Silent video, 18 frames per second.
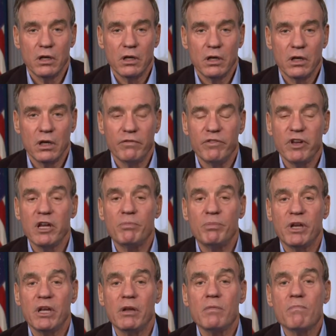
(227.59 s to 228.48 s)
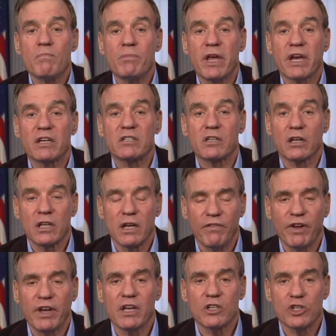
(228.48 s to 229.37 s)
If need be, make
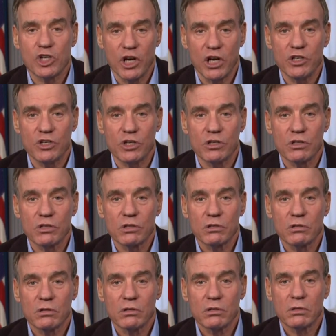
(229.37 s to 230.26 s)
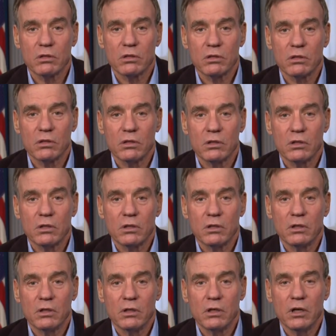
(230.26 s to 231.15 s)
significant changes
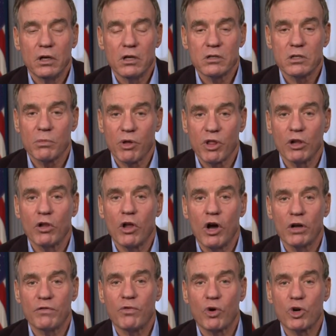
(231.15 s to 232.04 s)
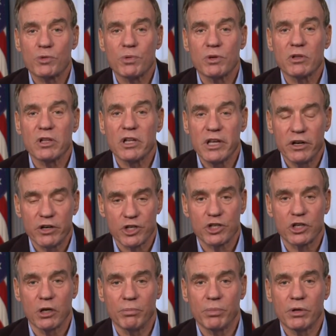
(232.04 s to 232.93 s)
in some of the law enforcement
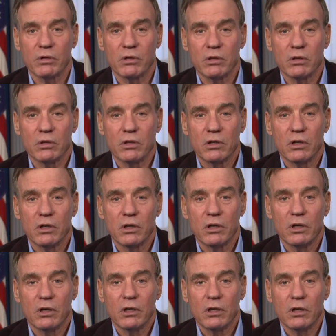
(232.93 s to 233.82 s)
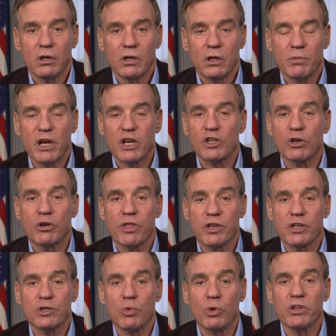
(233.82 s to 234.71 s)
leadership to make sure
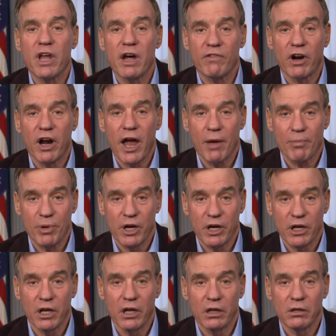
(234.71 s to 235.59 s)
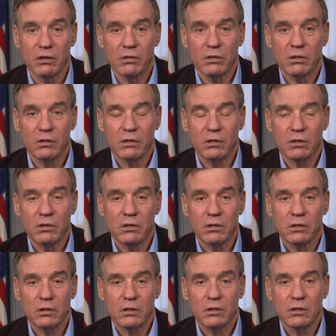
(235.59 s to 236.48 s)
this will never happen again
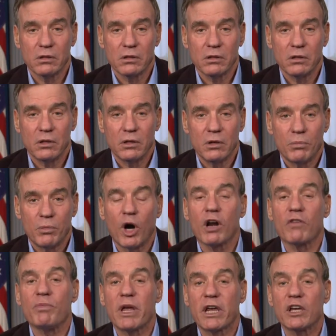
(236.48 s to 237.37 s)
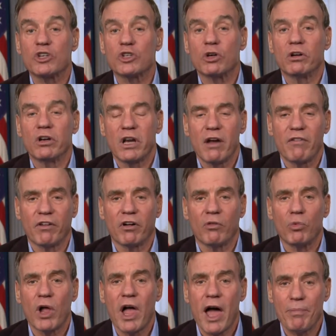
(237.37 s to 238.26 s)
part of making sure it never
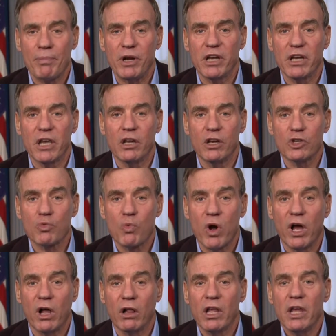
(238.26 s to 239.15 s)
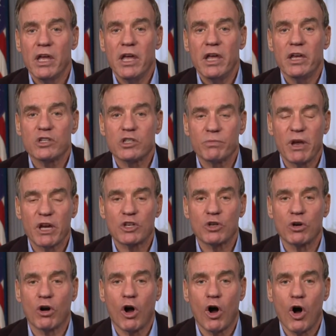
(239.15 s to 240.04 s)
will happen again as well is to make
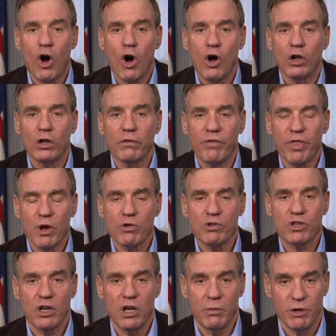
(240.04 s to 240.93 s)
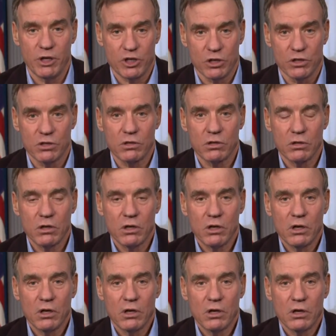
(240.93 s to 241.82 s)
sure all of those images
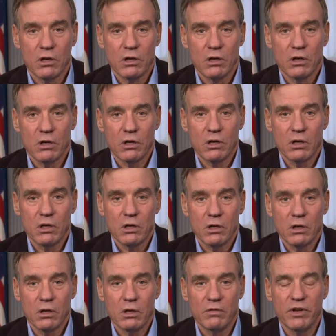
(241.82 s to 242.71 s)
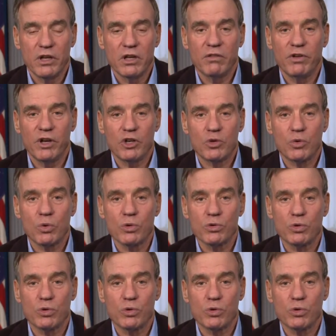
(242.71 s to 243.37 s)
of individuals